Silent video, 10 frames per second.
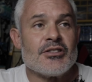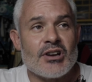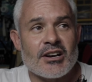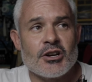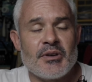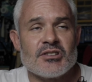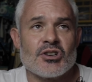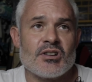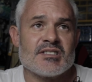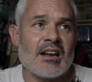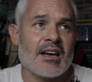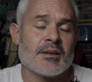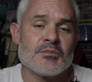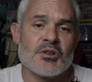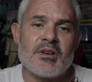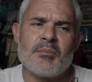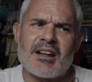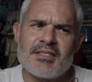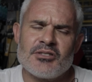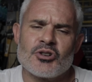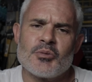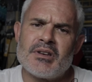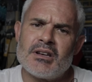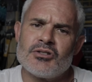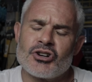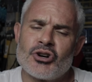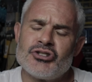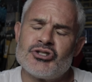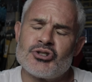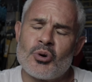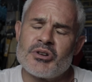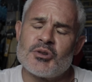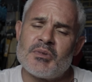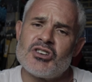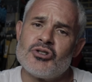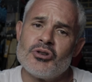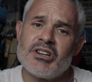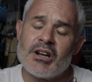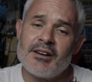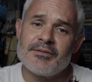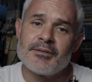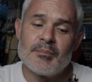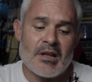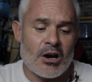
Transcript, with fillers: They're not going to be as good as I'd like them to be, but I think they're going to be they're going, going to be good enough.